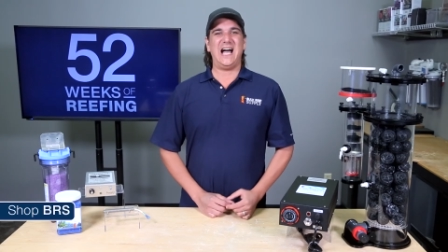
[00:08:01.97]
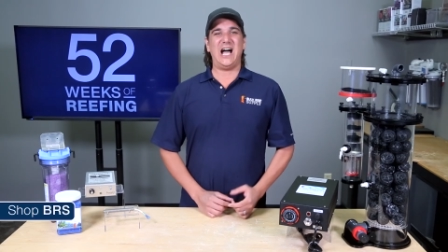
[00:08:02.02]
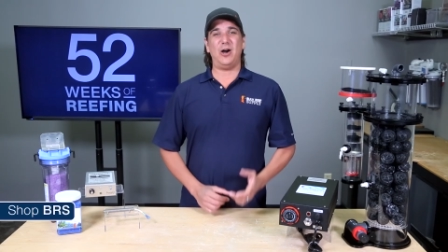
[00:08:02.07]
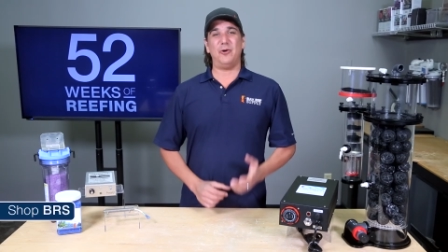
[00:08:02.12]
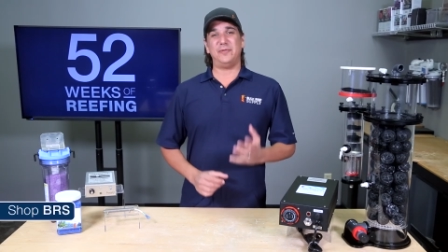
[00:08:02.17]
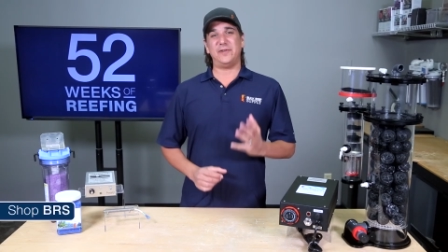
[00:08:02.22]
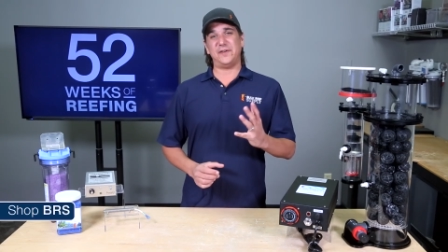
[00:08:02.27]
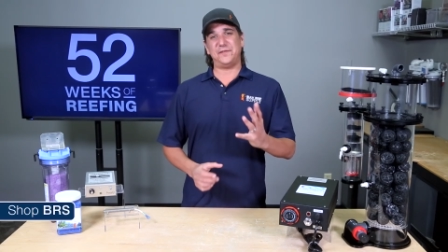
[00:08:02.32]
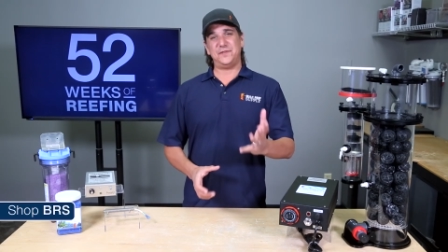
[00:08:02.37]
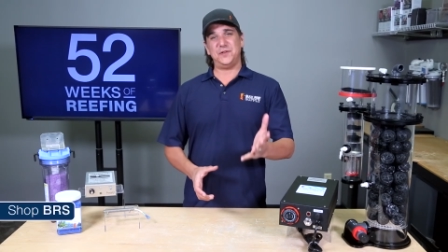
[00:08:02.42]

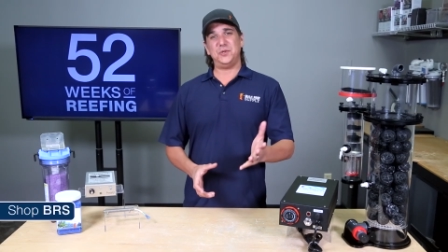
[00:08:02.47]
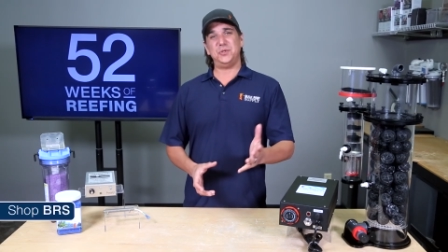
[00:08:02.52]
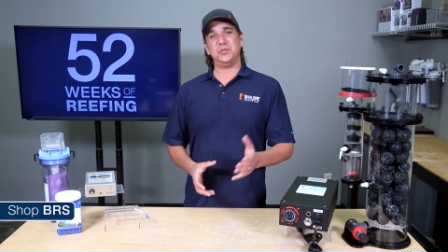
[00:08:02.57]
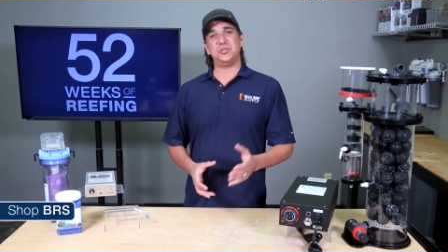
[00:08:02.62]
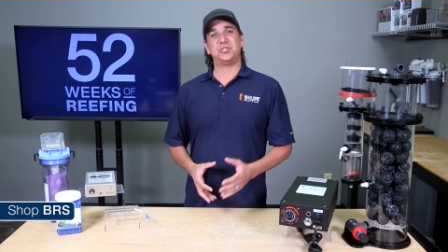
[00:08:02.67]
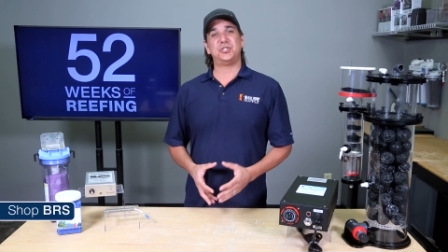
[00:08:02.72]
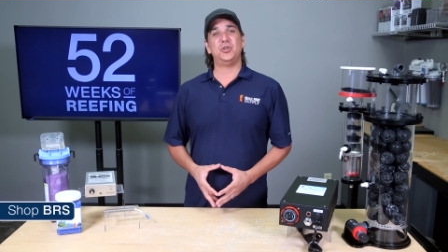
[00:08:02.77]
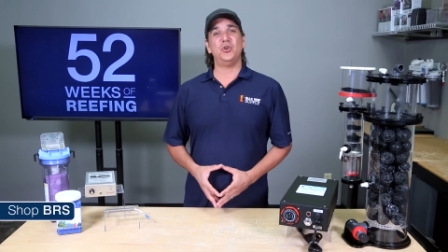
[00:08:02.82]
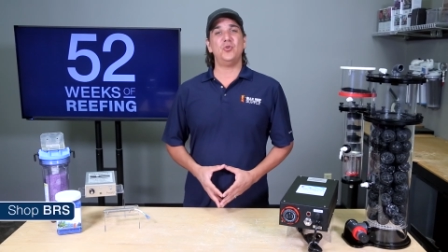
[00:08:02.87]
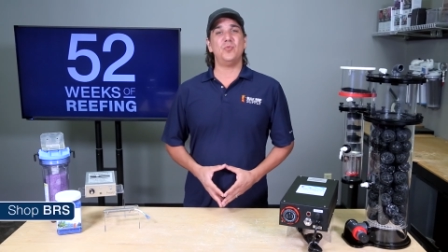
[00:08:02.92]
However, if you
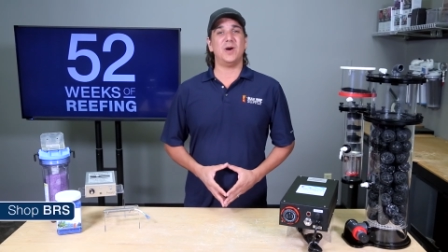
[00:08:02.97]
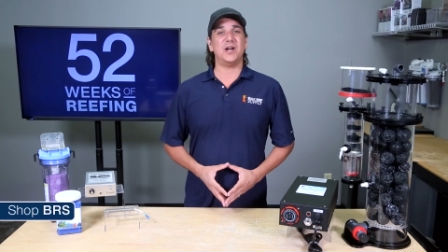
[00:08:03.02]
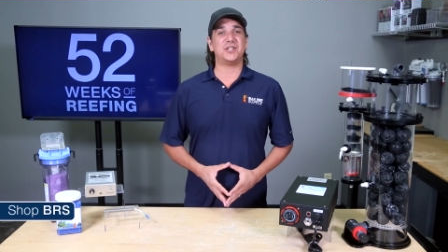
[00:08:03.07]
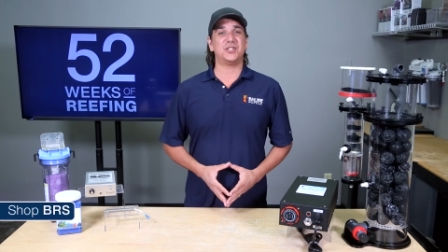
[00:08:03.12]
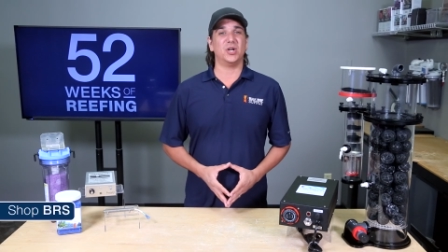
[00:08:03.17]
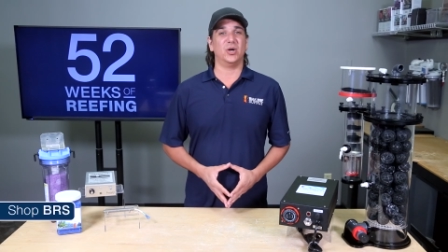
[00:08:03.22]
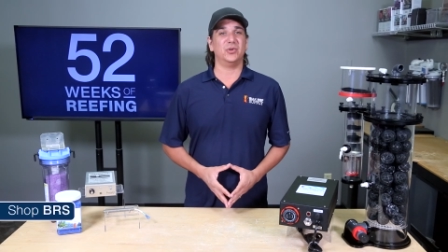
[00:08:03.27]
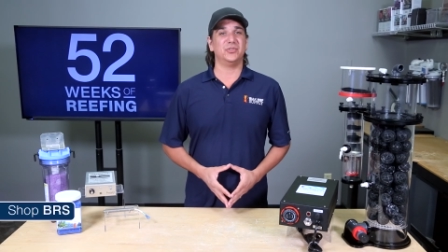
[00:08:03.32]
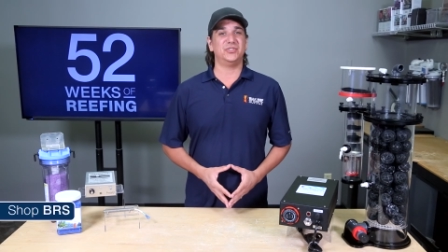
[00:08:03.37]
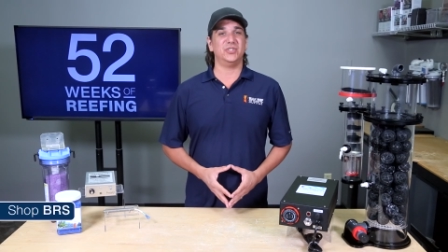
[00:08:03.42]
use too
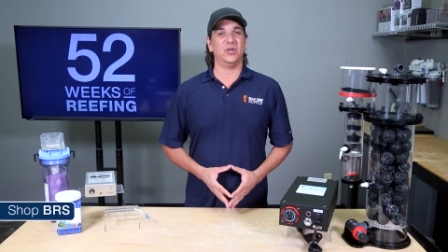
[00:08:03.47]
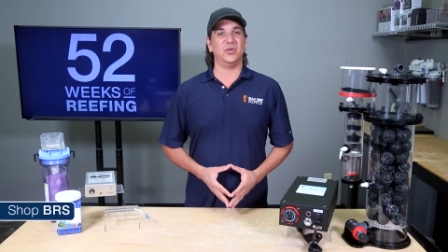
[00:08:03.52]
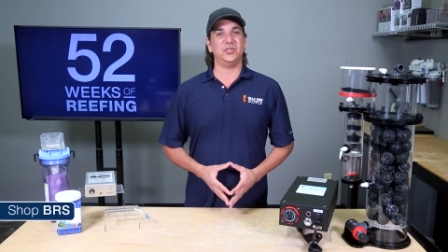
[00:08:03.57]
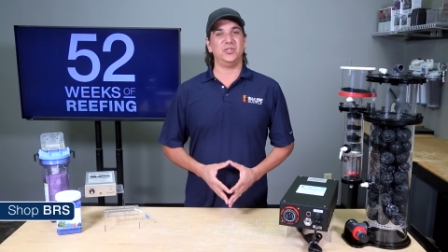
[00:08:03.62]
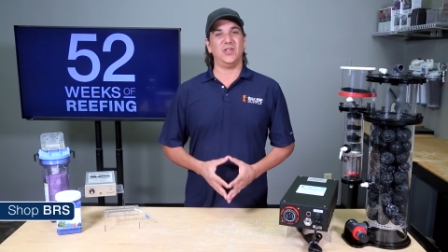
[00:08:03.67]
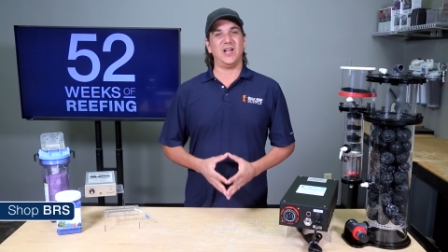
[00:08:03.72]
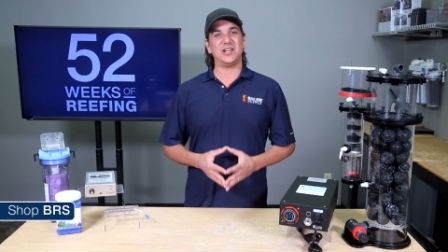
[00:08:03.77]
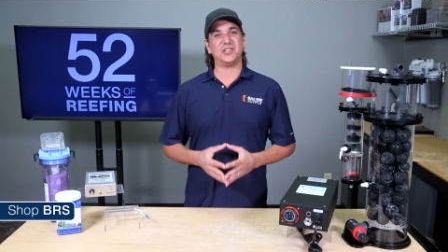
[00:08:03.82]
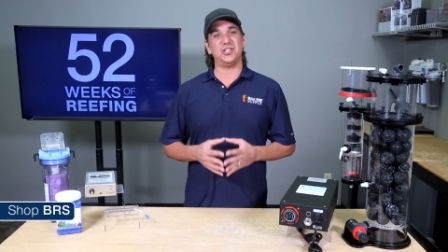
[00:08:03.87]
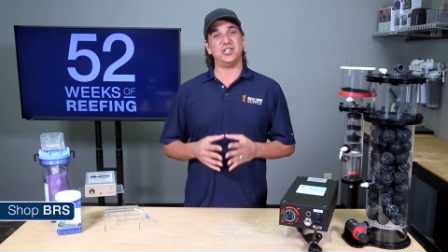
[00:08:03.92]
much ozone,
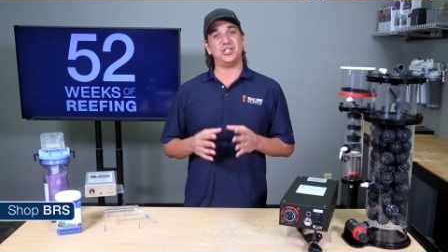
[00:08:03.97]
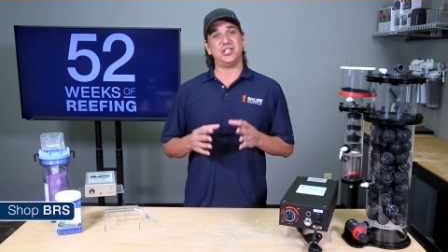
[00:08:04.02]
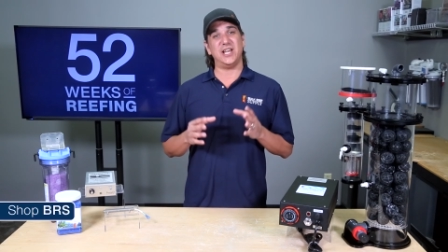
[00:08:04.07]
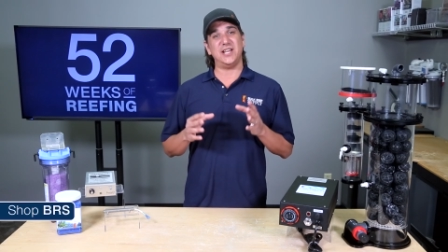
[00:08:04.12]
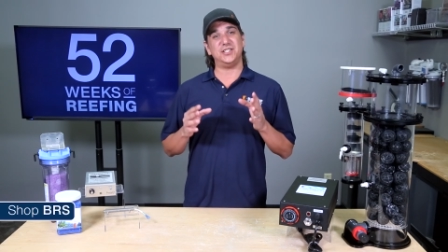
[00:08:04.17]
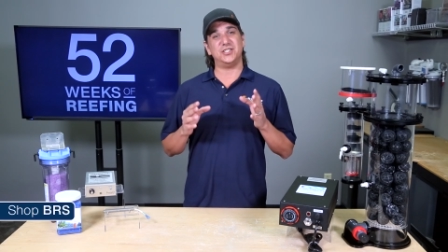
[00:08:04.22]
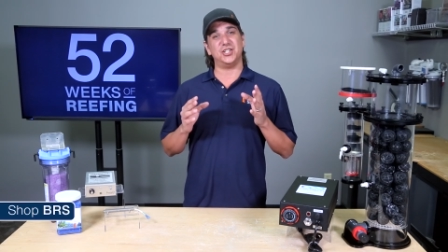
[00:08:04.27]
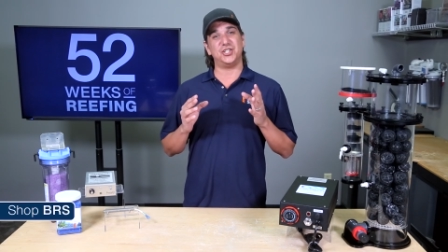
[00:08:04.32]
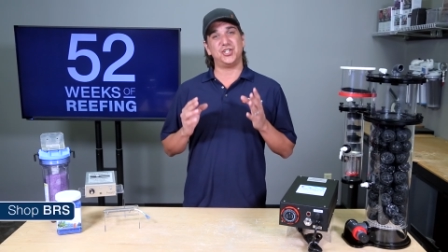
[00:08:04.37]
you'll actually change